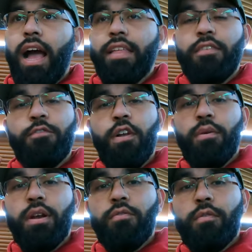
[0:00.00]
and then
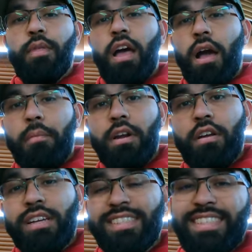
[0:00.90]
following on from that I'm going
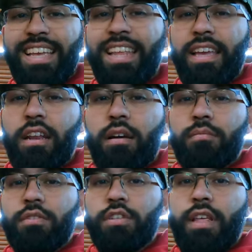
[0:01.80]
to look at sealing it
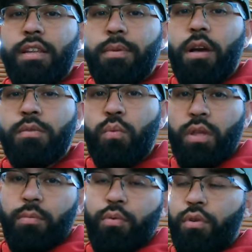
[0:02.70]
up so then it becomes
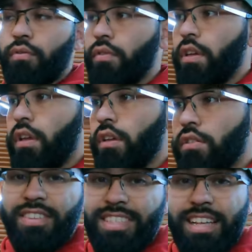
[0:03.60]
weatherproof.
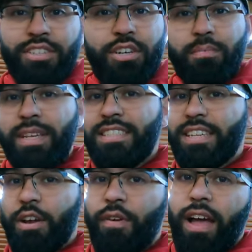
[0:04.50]
So if that sounds good, please
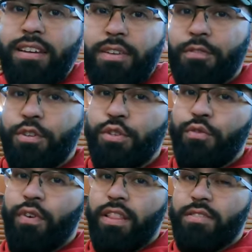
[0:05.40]
stick around. If you
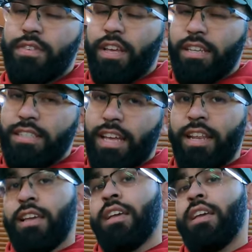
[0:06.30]
do find this video
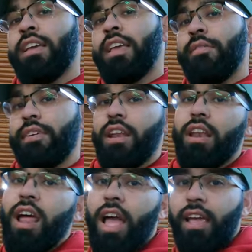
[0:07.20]
entertaining, give it a
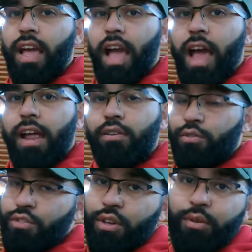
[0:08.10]
like, and
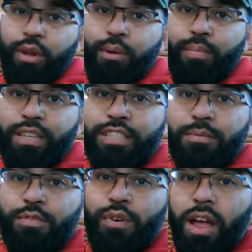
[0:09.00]
also please
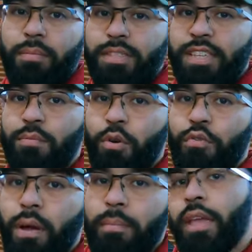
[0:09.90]
subscribe to see more
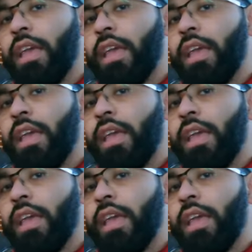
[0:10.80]
from